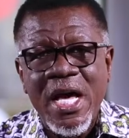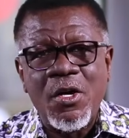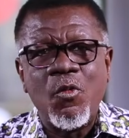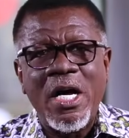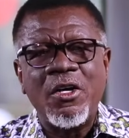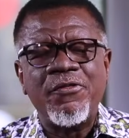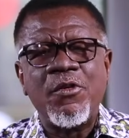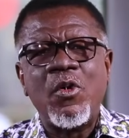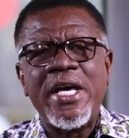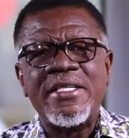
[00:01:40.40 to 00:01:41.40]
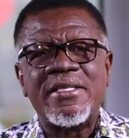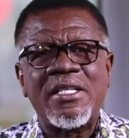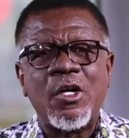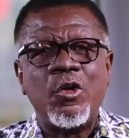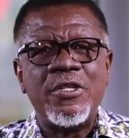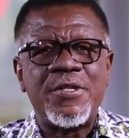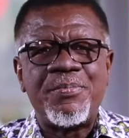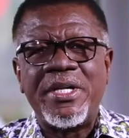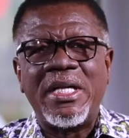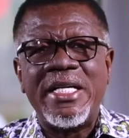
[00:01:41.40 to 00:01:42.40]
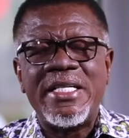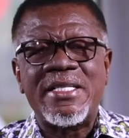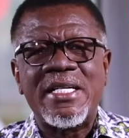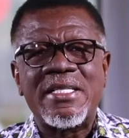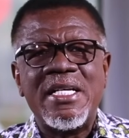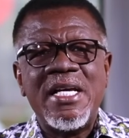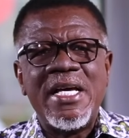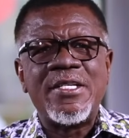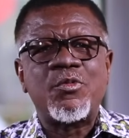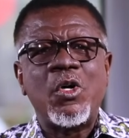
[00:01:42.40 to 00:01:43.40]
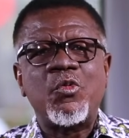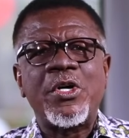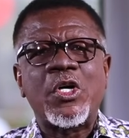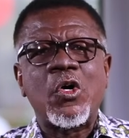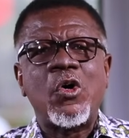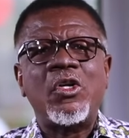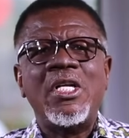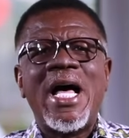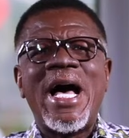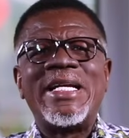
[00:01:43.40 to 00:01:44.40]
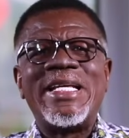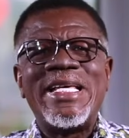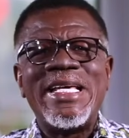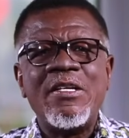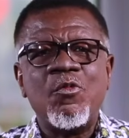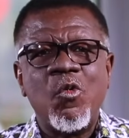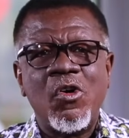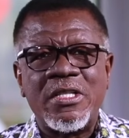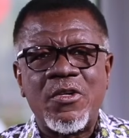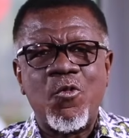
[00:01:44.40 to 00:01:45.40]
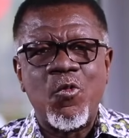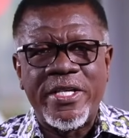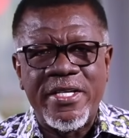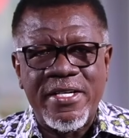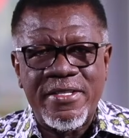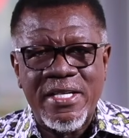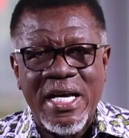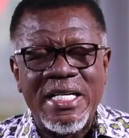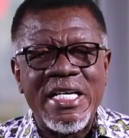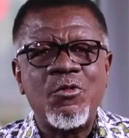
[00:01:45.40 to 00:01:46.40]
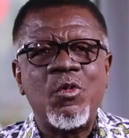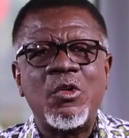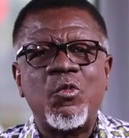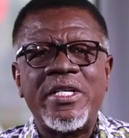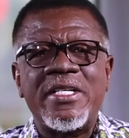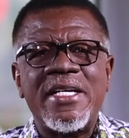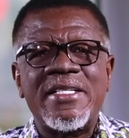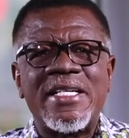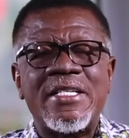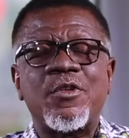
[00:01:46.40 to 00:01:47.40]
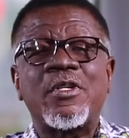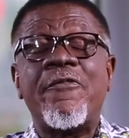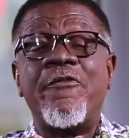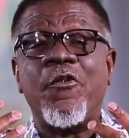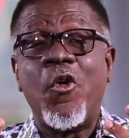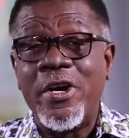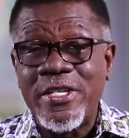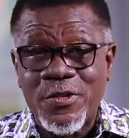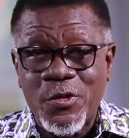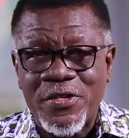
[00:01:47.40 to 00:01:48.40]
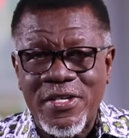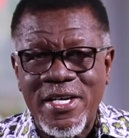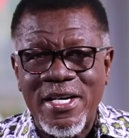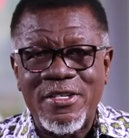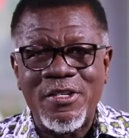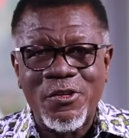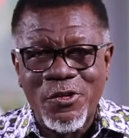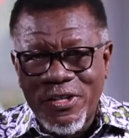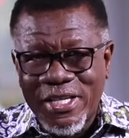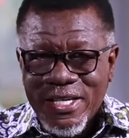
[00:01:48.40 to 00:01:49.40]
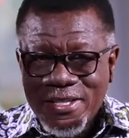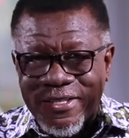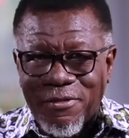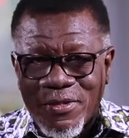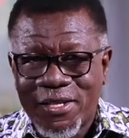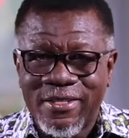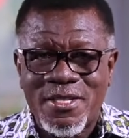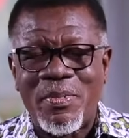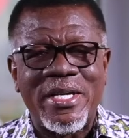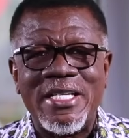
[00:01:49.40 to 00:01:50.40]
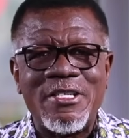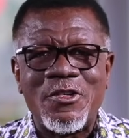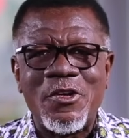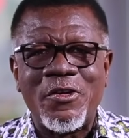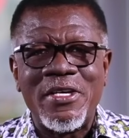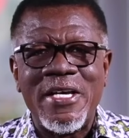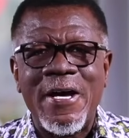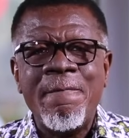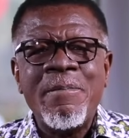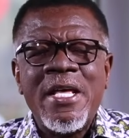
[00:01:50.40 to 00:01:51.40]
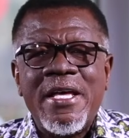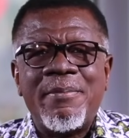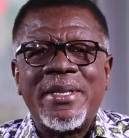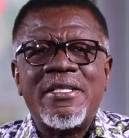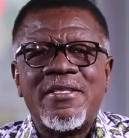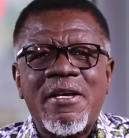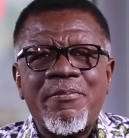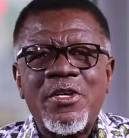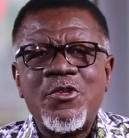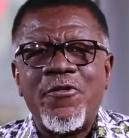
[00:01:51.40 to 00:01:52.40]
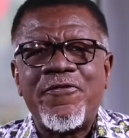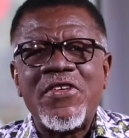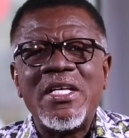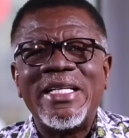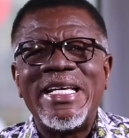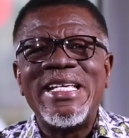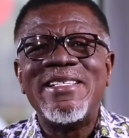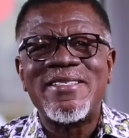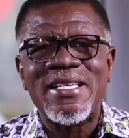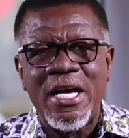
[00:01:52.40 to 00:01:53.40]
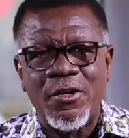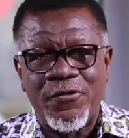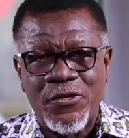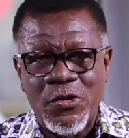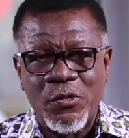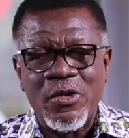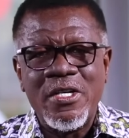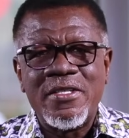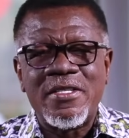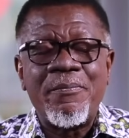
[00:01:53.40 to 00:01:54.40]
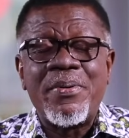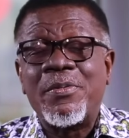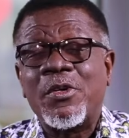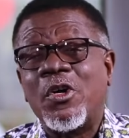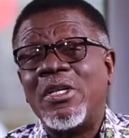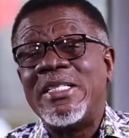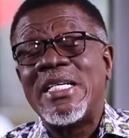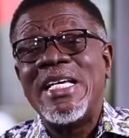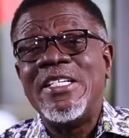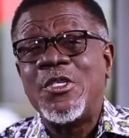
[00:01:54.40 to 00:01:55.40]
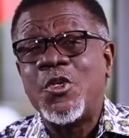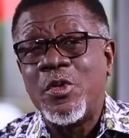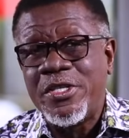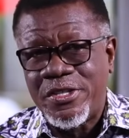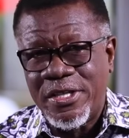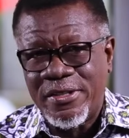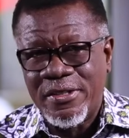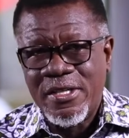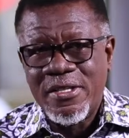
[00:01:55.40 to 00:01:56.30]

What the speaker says: And one of the ways that the Holy Spirit leads us is what we call an inward witness. An inward witness is not a voice you hear. You're not going to hear something speaking into your ear, but it's something you feel inside of you. Some people call it intuition.